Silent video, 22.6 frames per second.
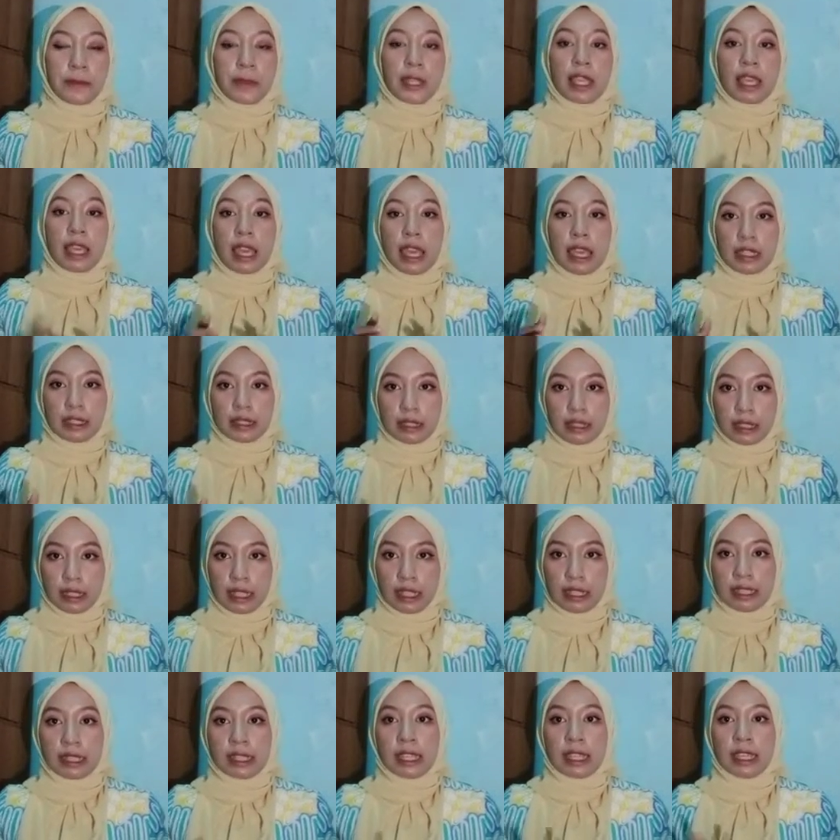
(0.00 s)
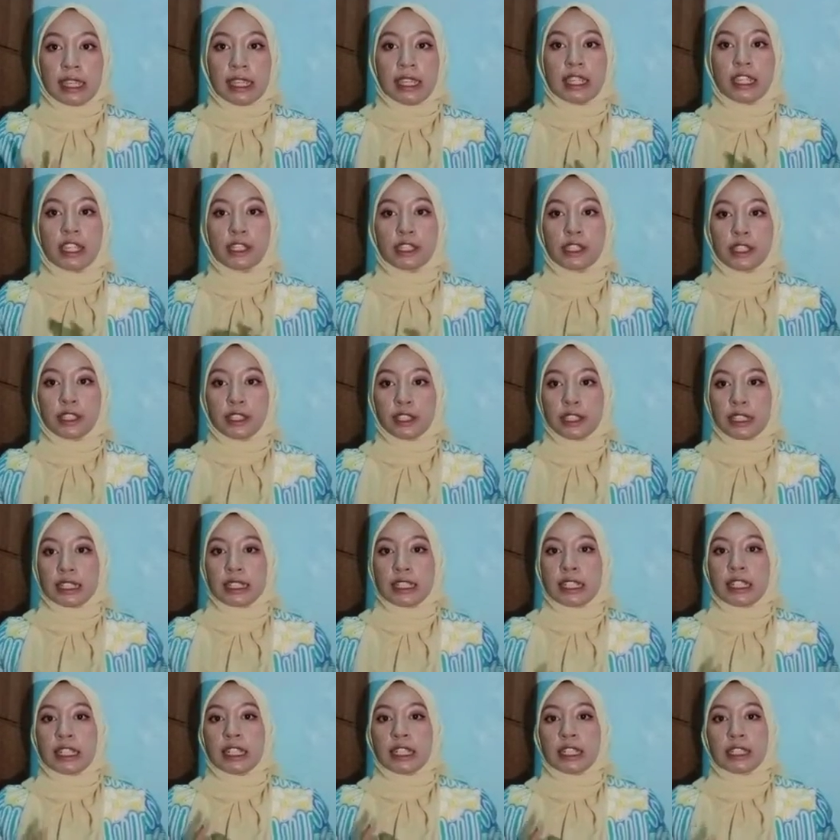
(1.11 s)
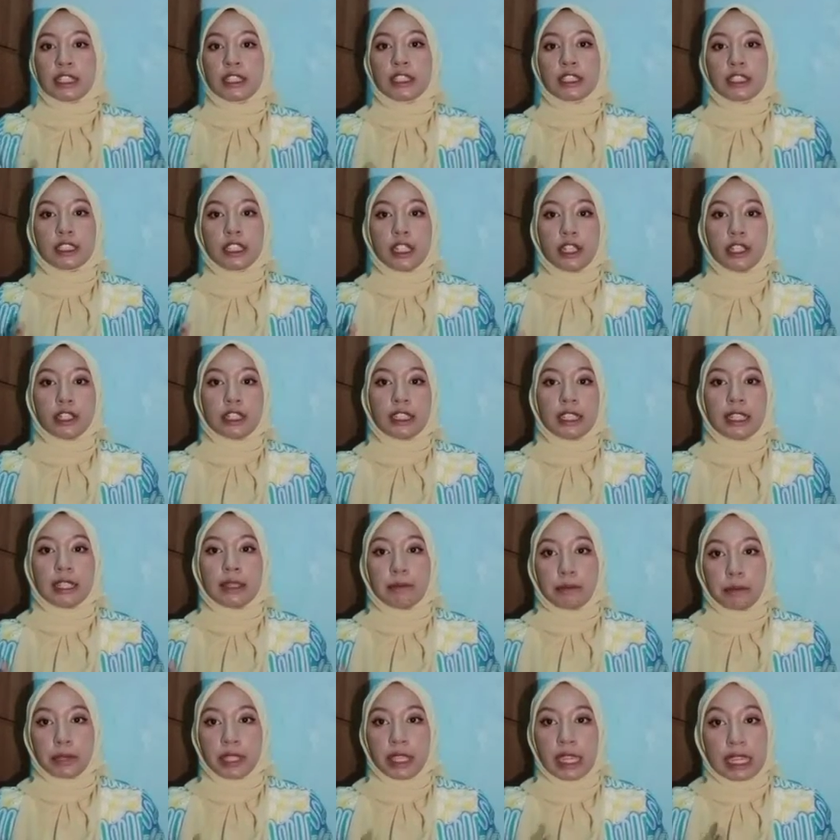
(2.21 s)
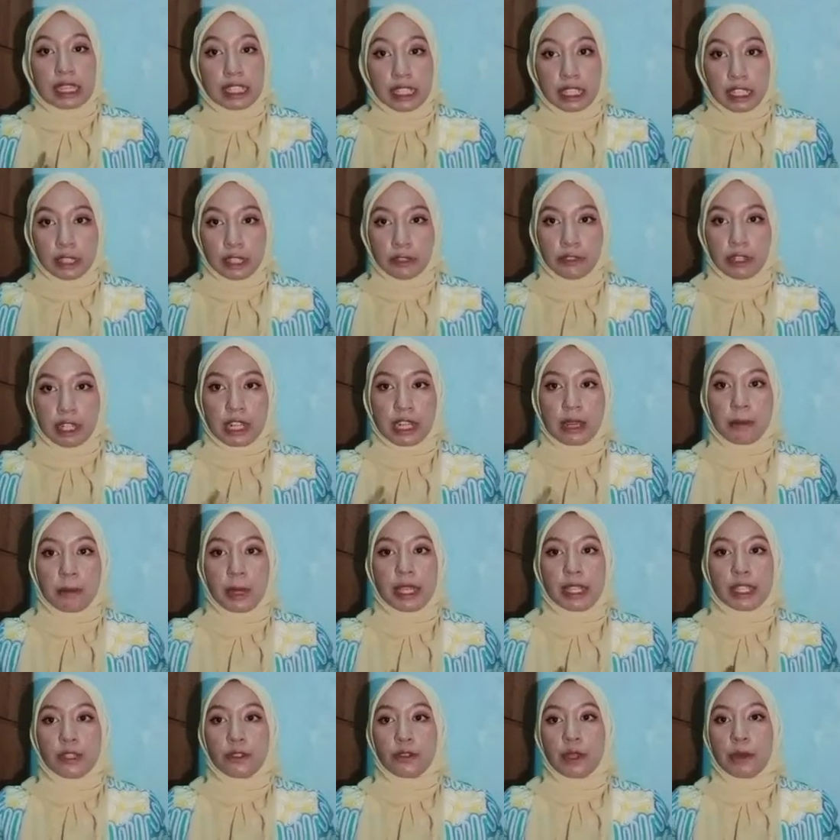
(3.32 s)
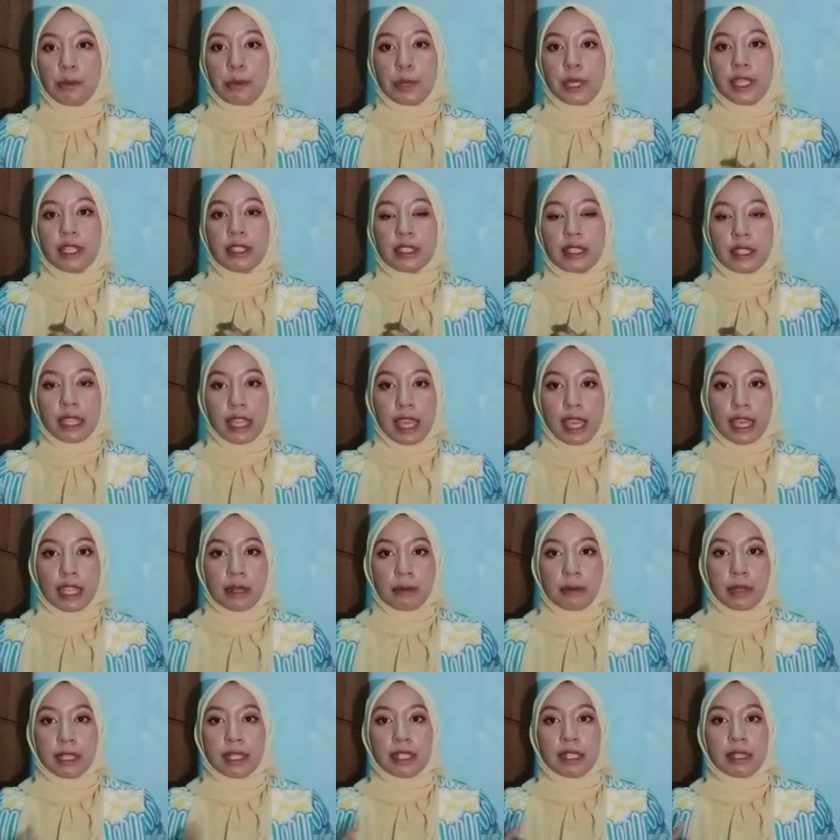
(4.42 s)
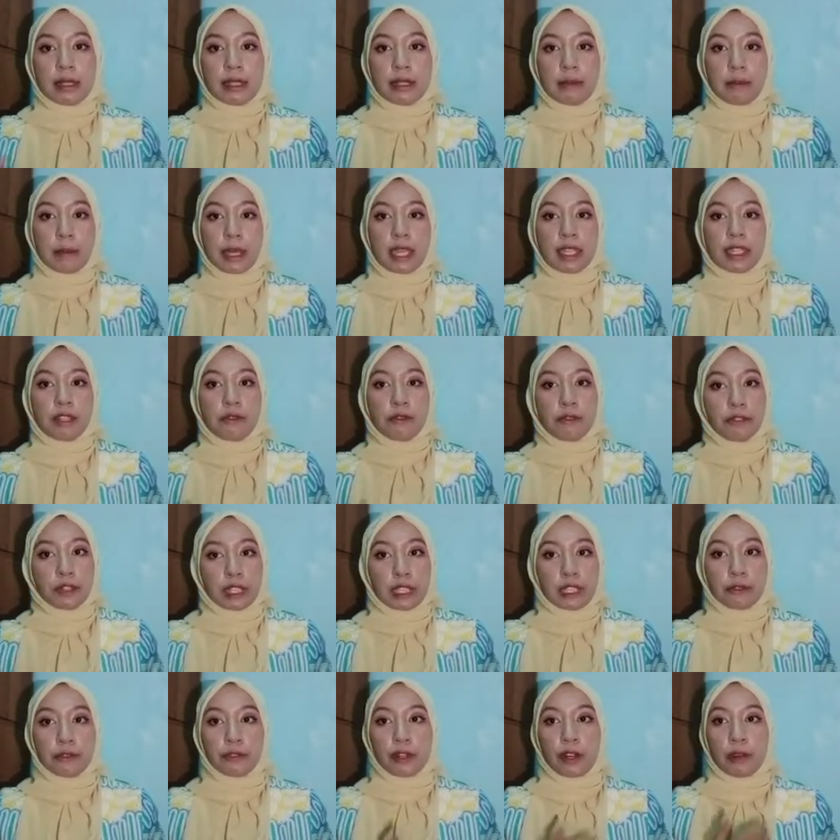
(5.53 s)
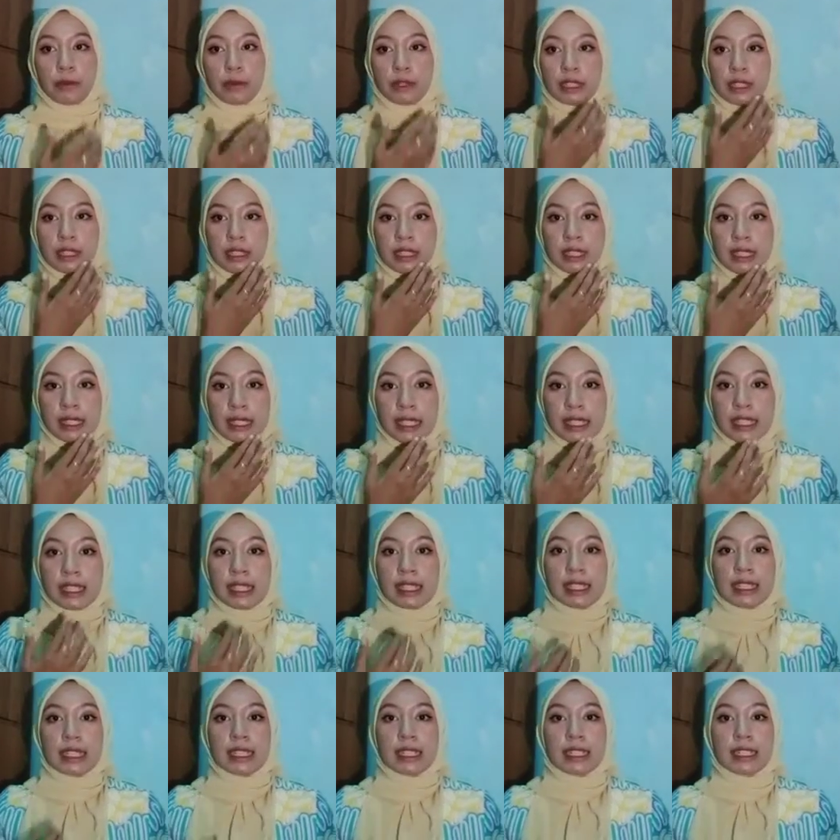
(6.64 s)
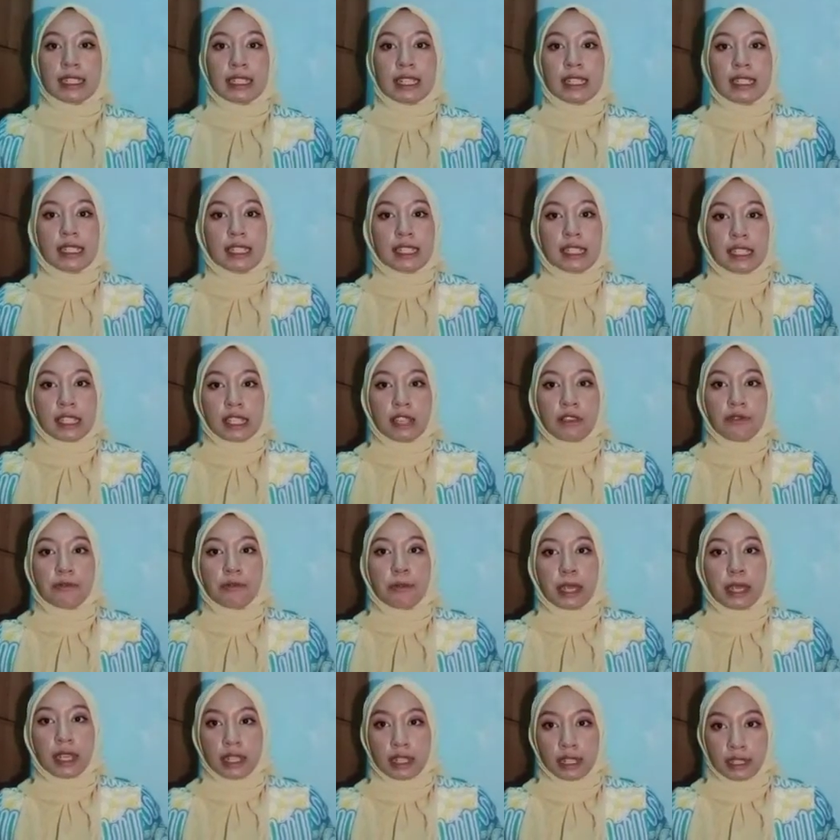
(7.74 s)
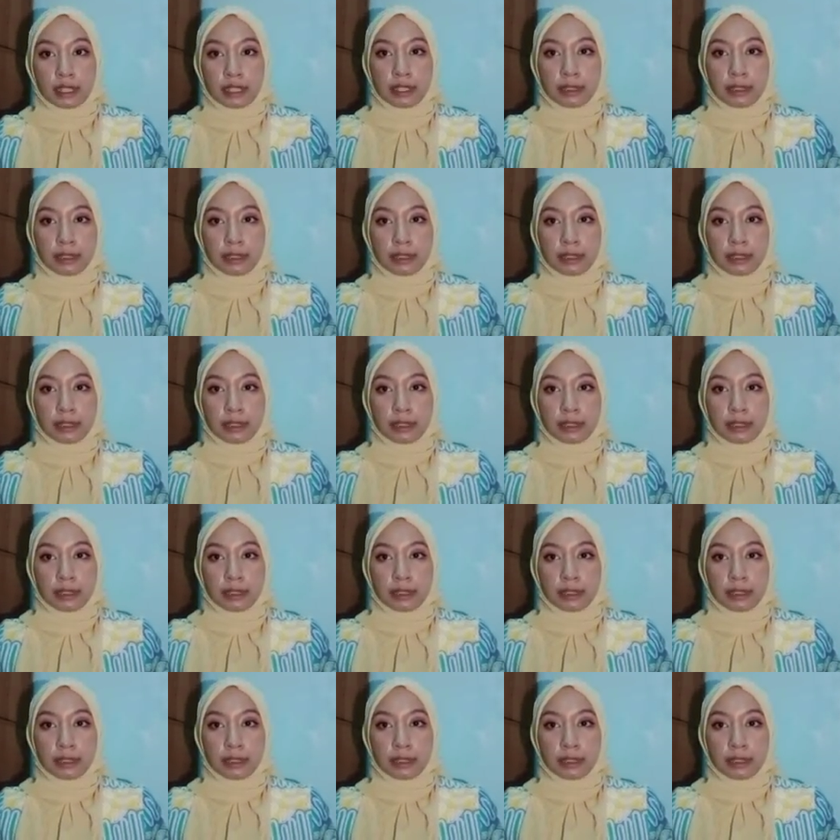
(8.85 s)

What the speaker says: And this, he concluded, could only be achieved by sweeping the enemy's main fleet from the seas in decisive battle.